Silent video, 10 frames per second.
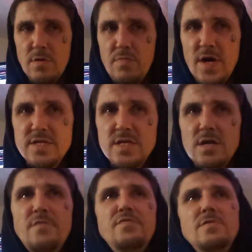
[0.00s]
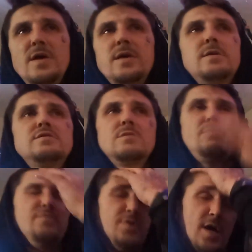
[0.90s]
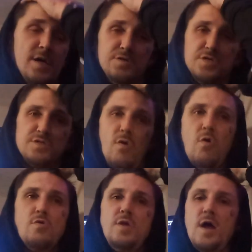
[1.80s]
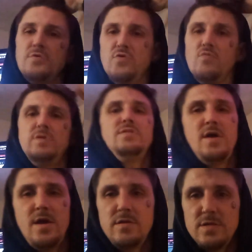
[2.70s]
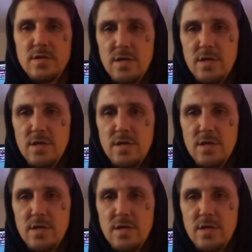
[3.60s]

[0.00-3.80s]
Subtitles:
Pisces, I feel like some of you guys just are not doing that.